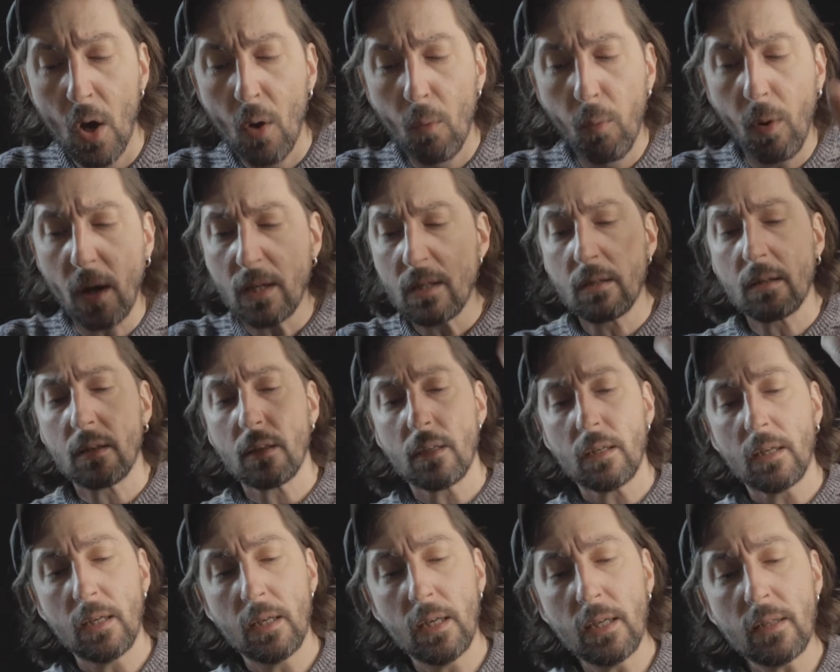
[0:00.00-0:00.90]
What
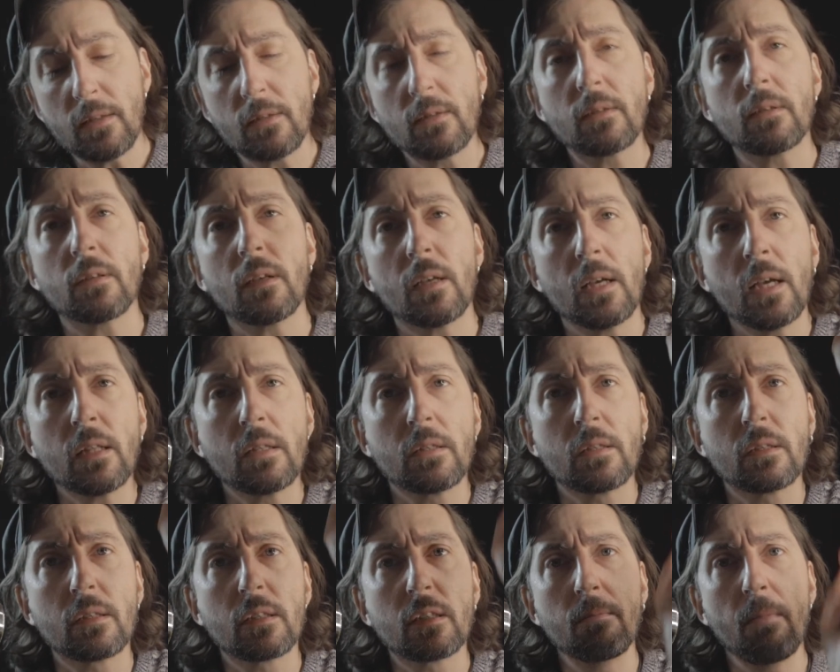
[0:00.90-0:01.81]
is
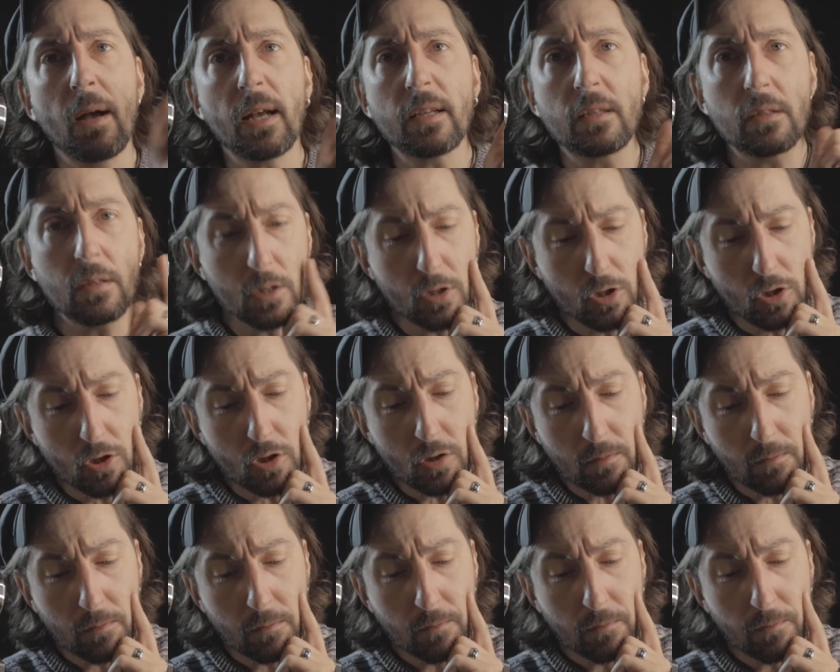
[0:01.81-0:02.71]
its
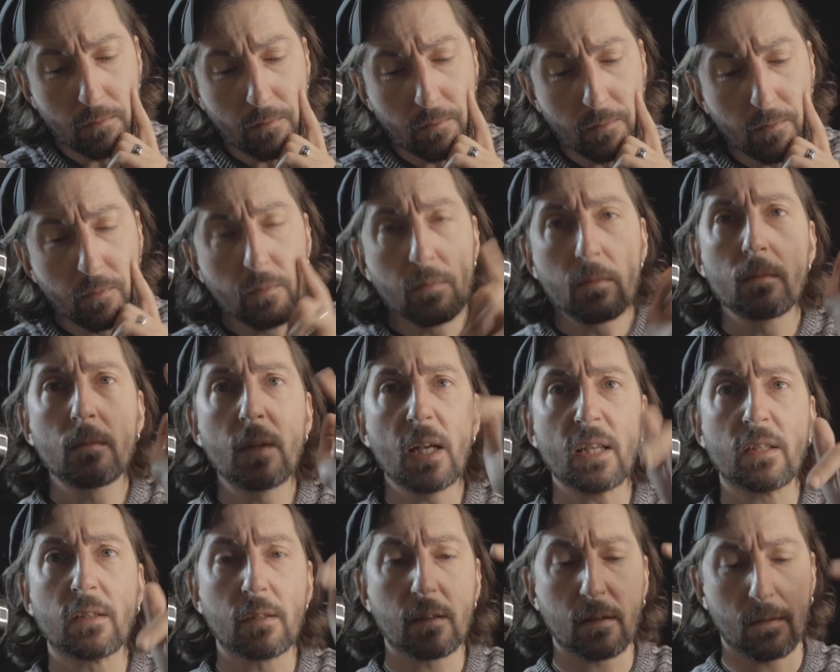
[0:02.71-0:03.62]
message?"
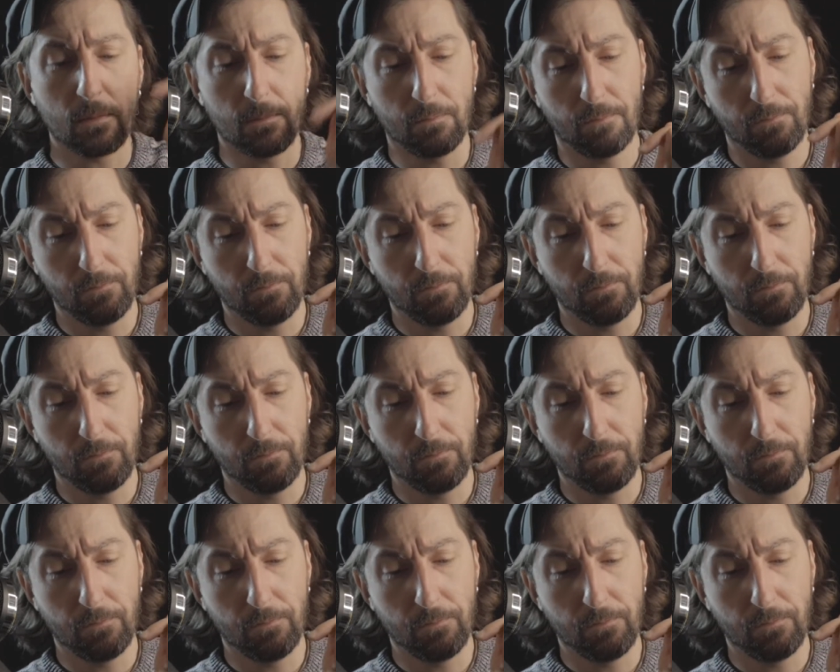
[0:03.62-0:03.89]
"This: